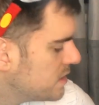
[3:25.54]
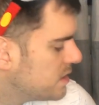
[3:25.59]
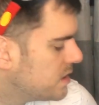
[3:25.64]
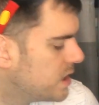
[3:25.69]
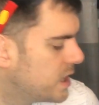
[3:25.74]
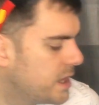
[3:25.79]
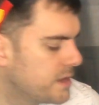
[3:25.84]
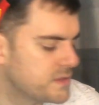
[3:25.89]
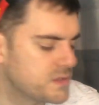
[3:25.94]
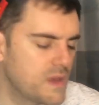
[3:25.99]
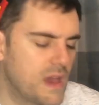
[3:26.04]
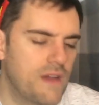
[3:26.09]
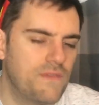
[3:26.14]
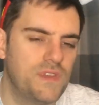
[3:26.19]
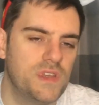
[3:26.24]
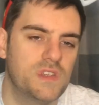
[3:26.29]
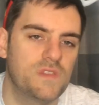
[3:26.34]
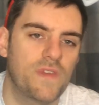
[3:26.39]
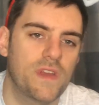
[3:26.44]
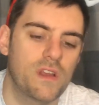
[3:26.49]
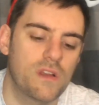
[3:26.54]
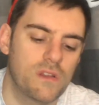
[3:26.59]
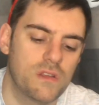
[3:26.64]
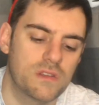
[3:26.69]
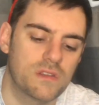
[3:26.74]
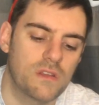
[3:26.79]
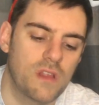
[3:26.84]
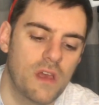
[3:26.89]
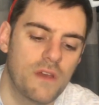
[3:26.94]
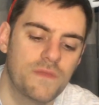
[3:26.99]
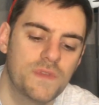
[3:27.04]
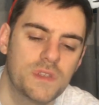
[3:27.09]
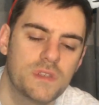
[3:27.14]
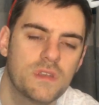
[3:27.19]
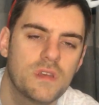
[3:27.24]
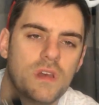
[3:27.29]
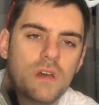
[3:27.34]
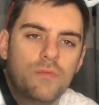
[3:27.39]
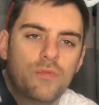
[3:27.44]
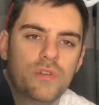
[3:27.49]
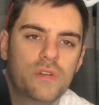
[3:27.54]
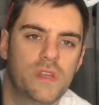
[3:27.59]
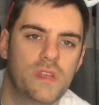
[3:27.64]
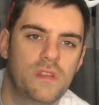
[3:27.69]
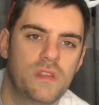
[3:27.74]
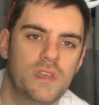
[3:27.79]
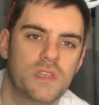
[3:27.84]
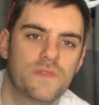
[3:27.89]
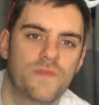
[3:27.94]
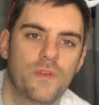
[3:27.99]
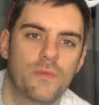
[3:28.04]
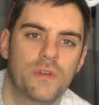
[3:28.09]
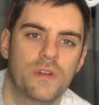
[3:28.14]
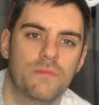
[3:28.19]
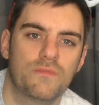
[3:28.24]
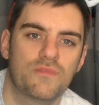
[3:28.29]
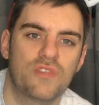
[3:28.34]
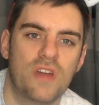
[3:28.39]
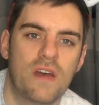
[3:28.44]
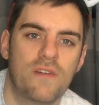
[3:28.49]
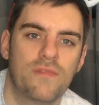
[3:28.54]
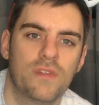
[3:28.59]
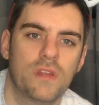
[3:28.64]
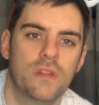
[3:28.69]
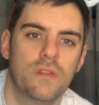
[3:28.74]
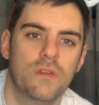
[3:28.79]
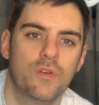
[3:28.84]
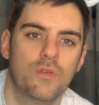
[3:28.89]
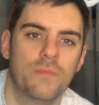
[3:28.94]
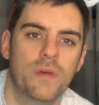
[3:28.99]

I also have these fingerless gloves. I won't need these for when I'm travelling though,